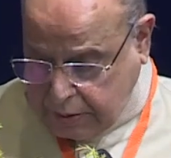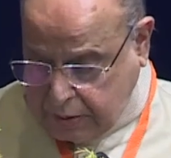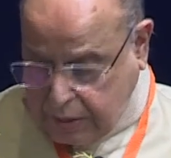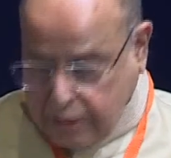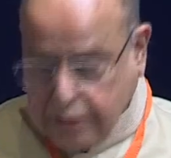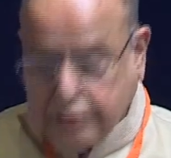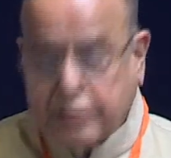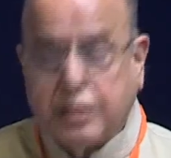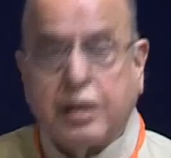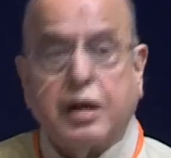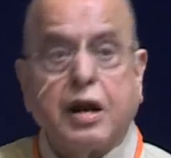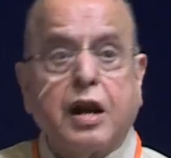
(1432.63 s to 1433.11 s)

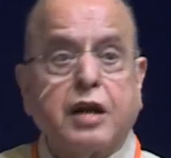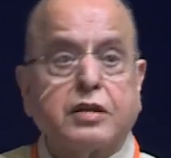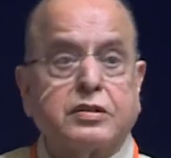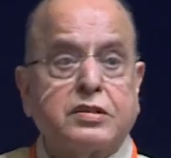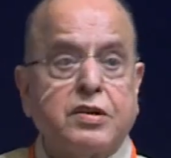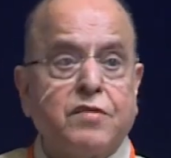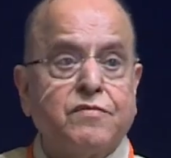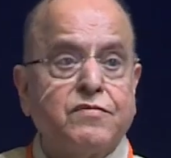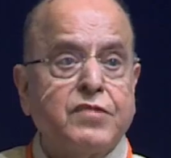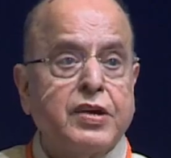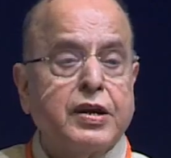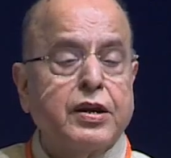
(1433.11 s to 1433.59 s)
There are
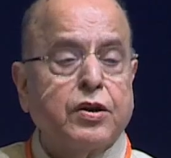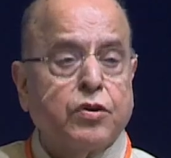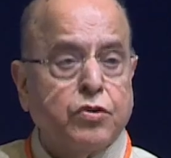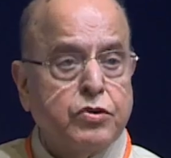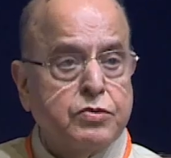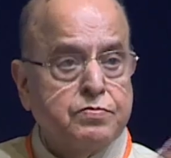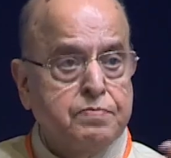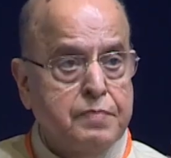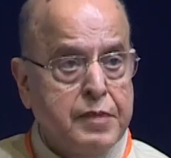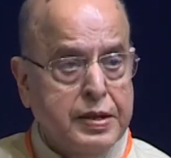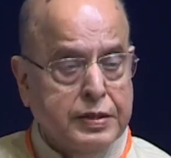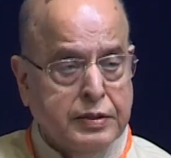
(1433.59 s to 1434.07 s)
some very
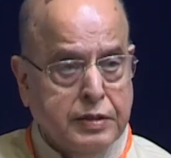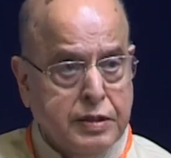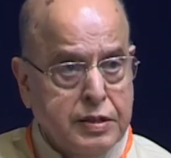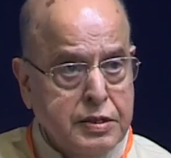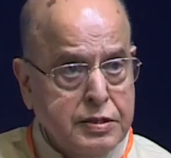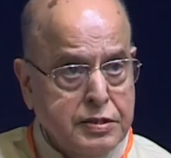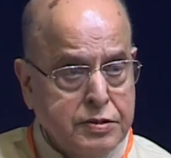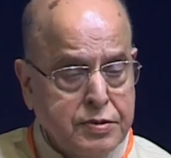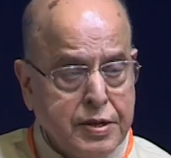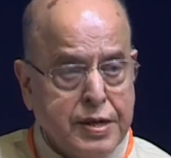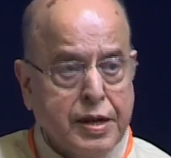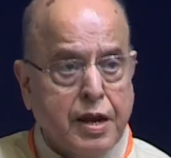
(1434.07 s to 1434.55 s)
good
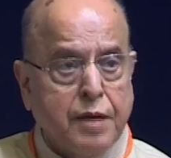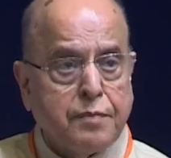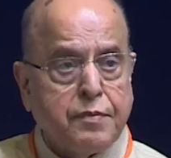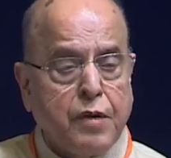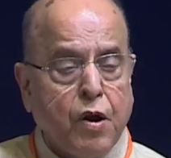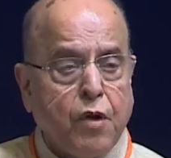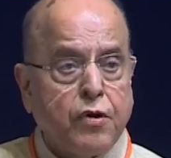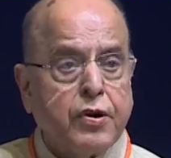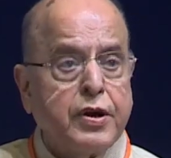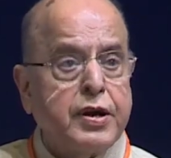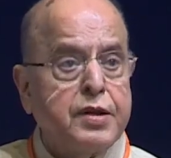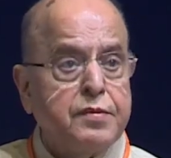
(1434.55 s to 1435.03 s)
methods that are
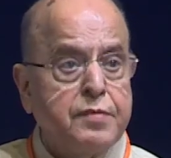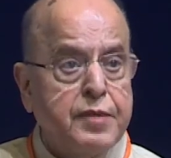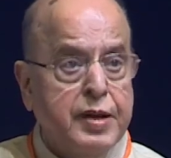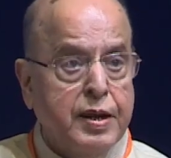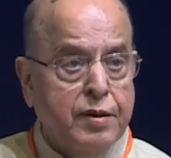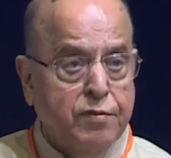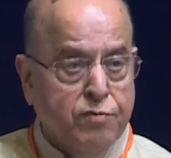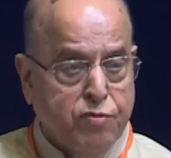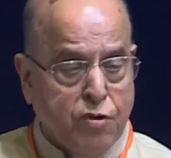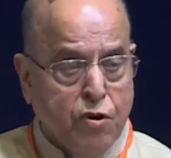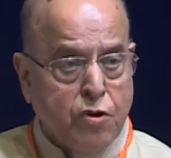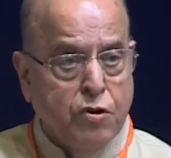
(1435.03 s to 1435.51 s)
already
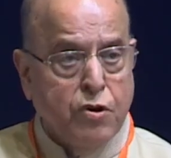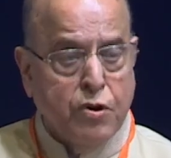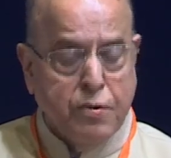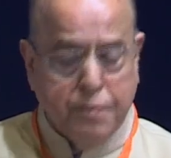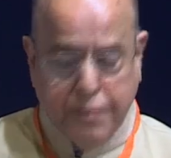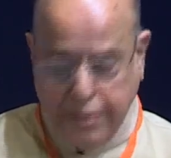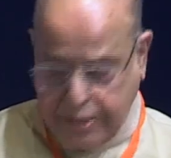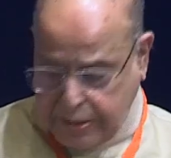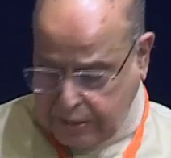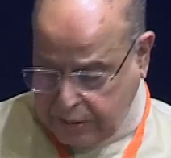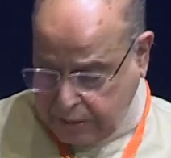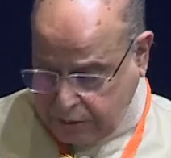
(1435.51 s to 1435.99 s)
being followed
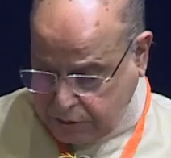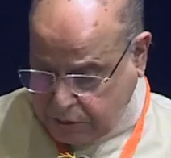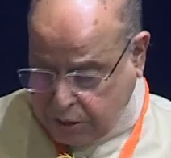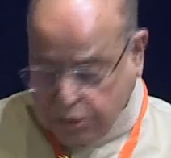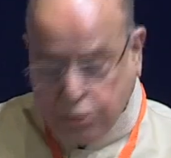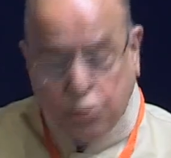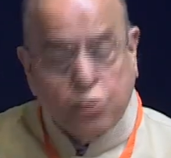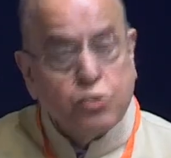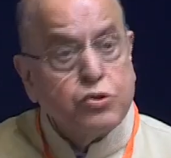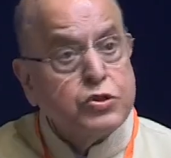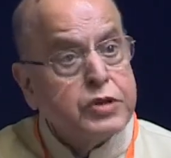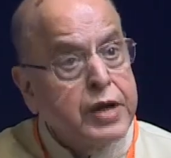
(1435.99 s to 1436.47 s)
by
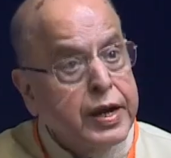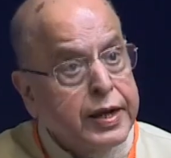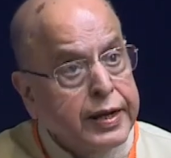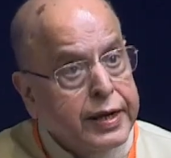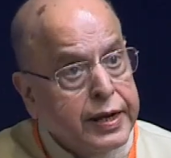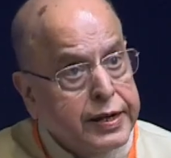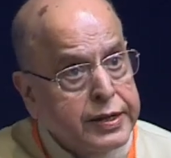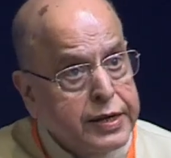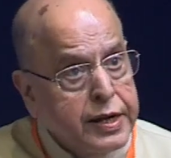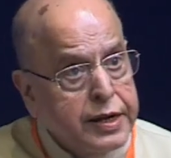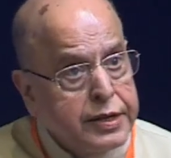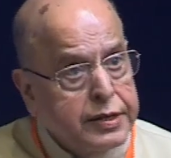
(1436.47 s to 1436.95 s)
institutes like
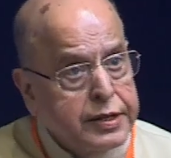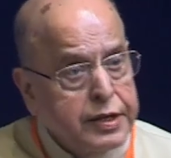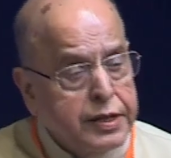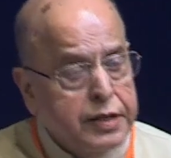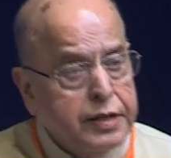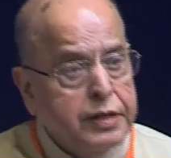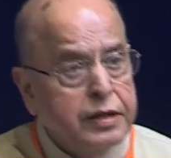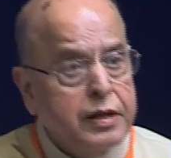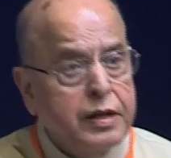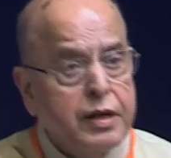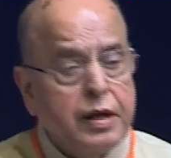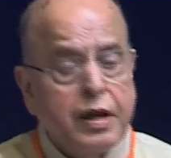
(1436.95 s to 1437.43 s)

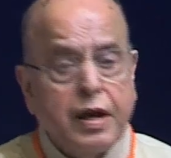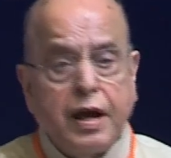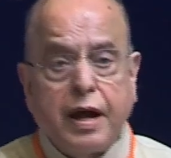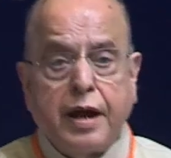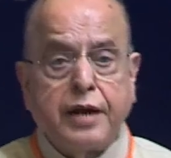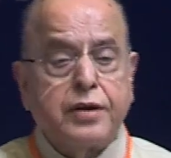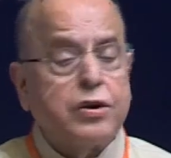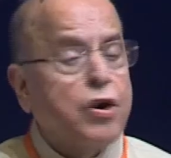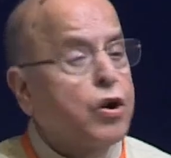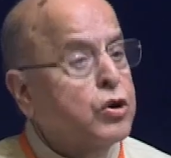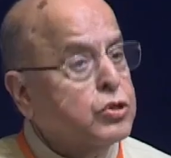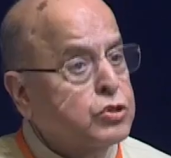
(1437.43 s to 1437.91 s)
IIT
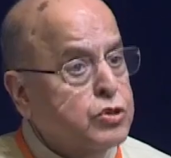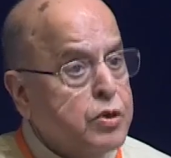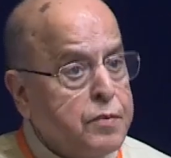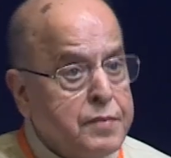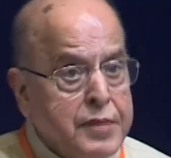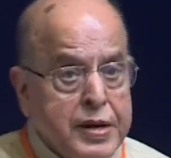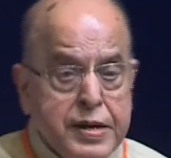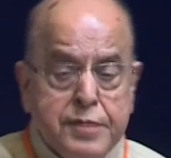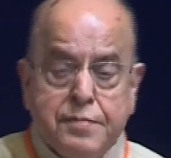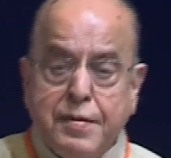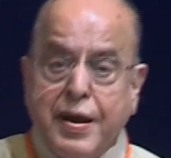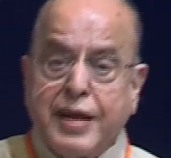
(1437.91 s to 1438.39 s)
and also
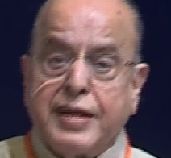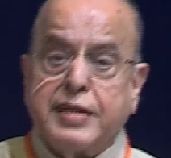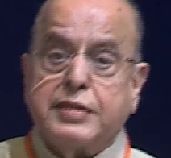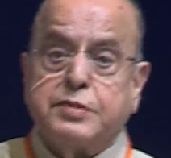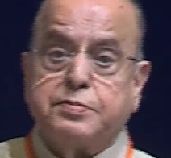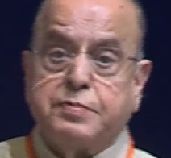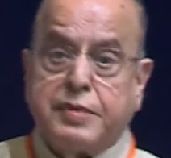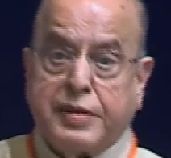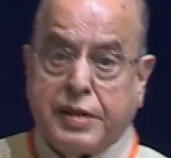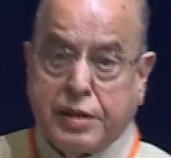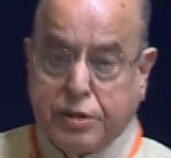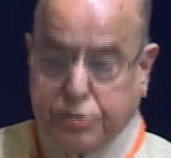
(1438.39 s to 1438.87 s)
many
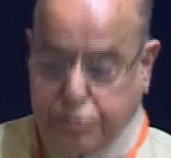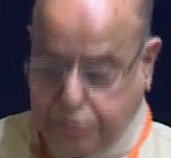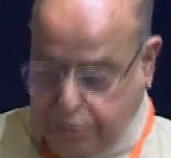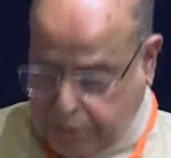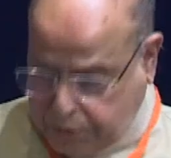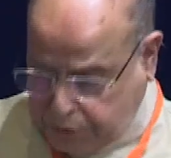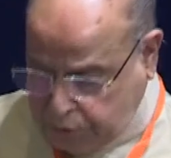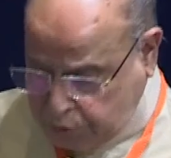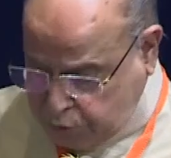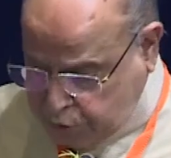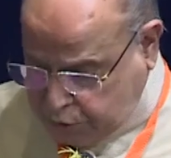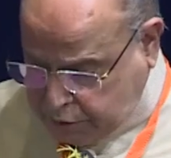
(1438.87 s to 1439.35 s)
management
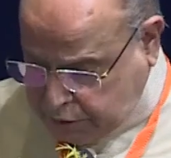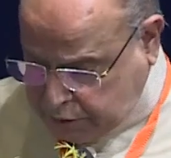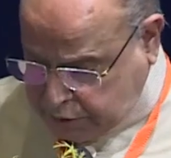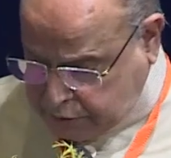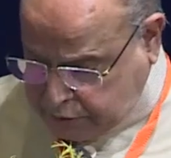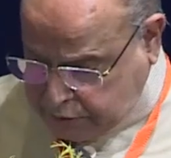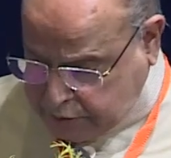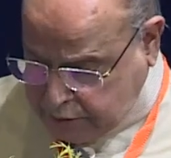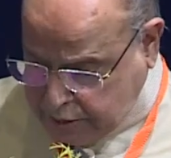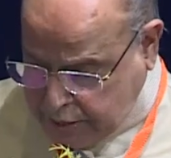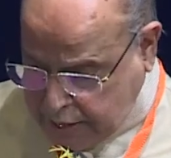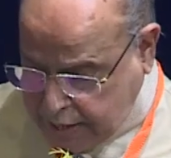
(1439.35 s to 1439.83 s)

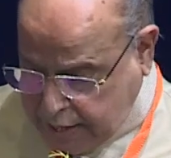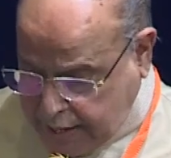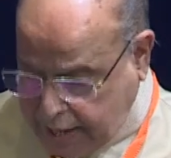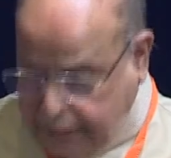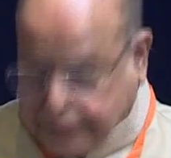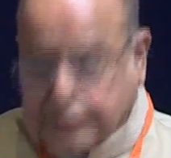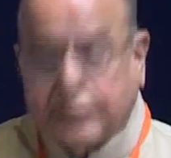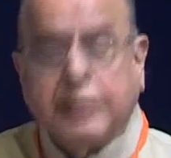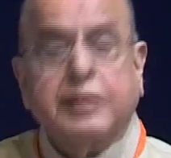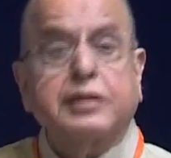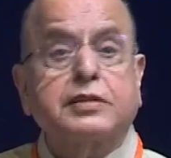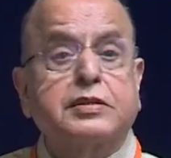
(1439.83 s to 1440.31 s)
institutions. I
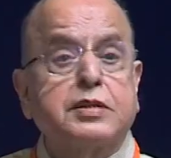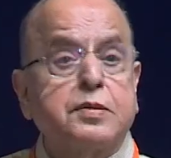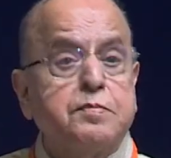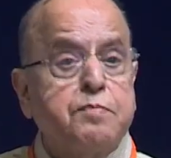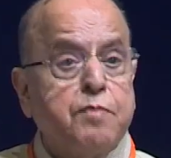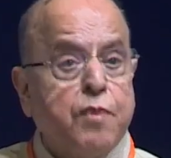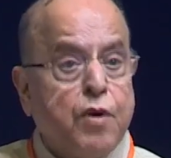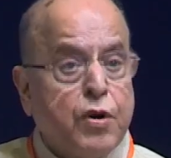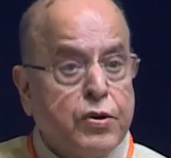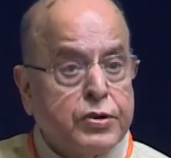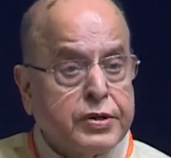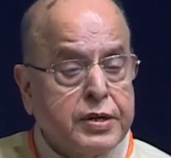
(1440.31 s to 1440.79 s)
think it's
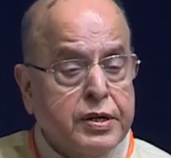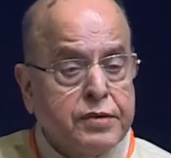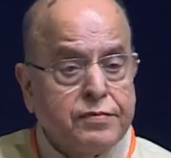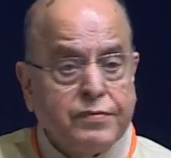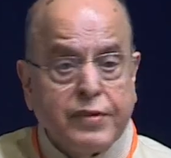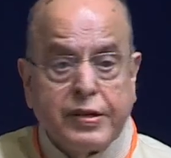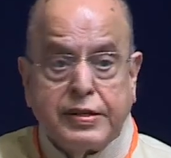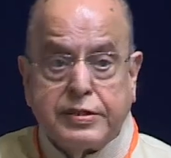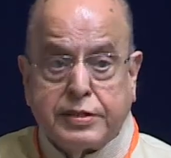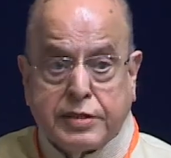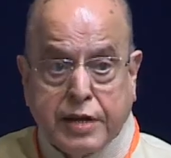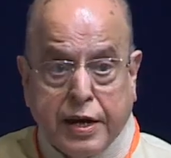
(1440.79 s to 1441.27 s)
important
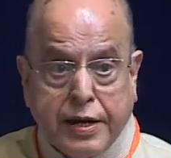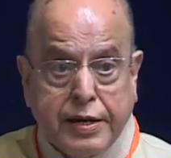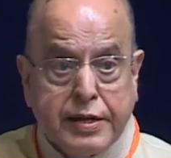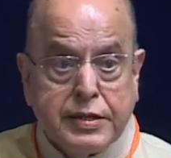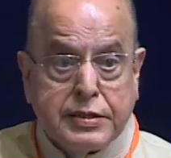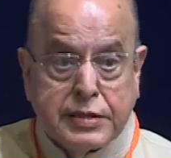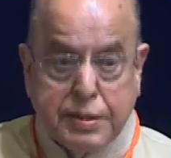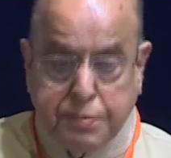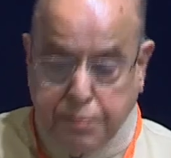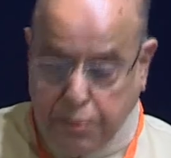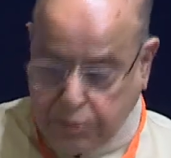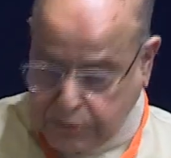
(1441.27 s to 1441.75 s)
we study
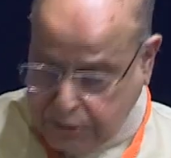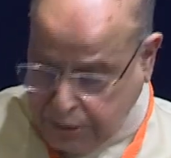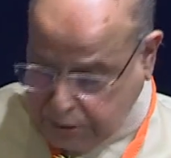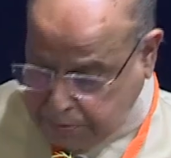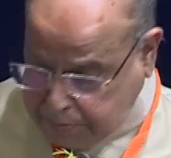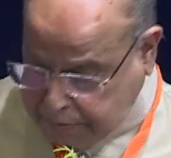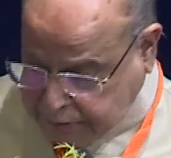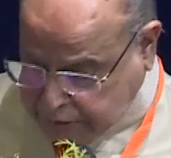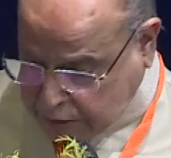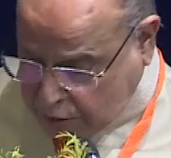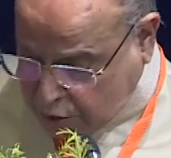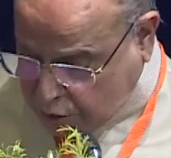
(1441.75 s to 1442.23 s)
some of these
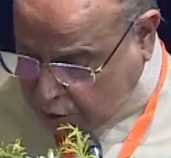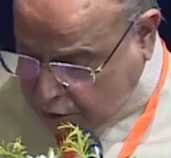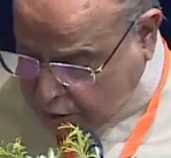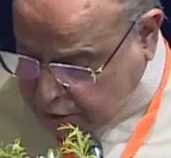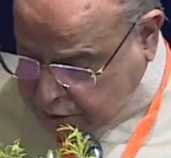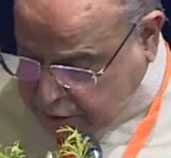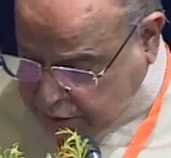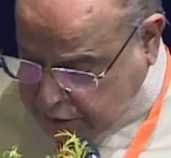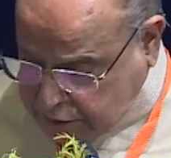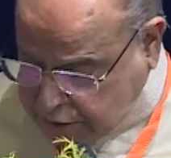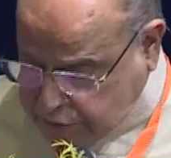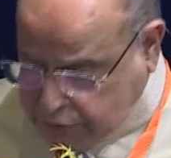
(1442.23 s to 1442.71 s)

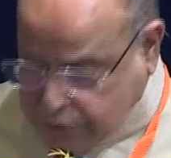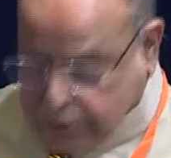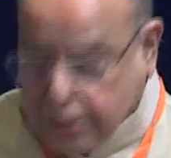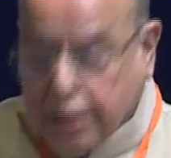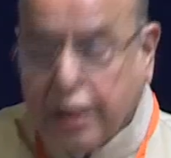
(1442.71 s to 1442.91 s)
methodologies